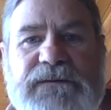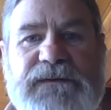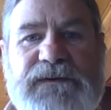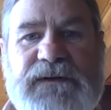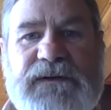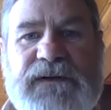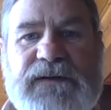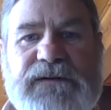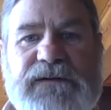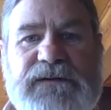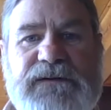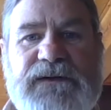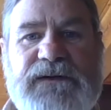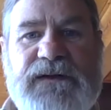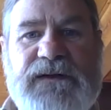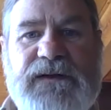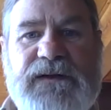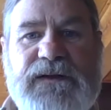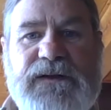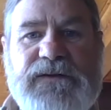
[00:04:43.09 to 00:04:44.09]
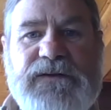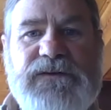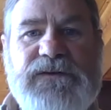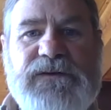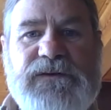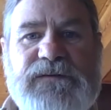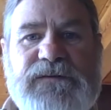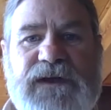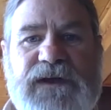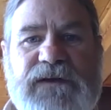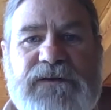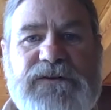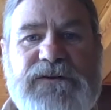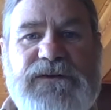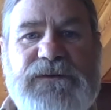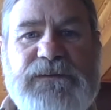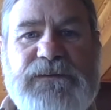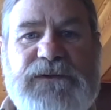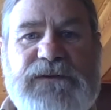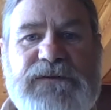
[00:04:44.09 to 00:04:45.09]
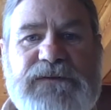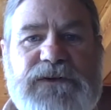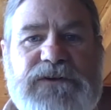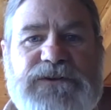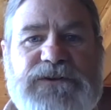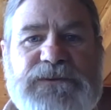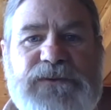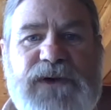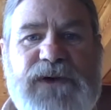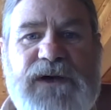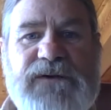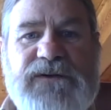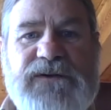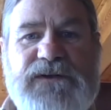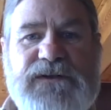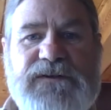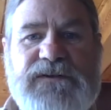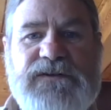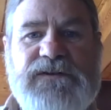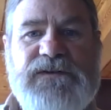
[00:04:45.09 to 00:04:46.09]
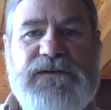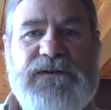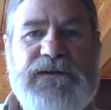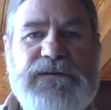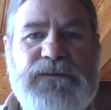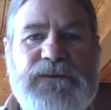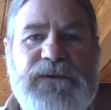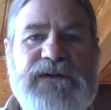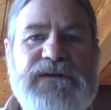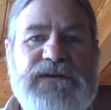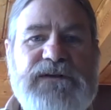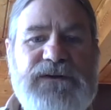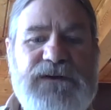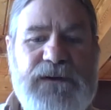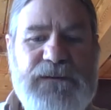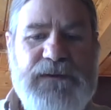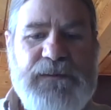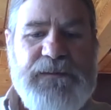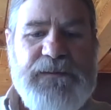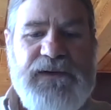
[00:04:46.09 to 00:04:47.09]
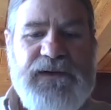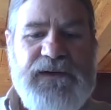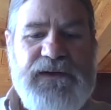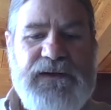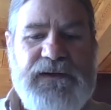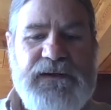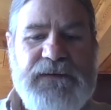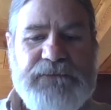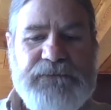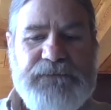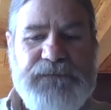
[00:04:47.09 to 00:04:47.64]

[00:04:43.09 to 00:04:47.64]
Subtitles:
And so we've done some diversion projects with the UWP.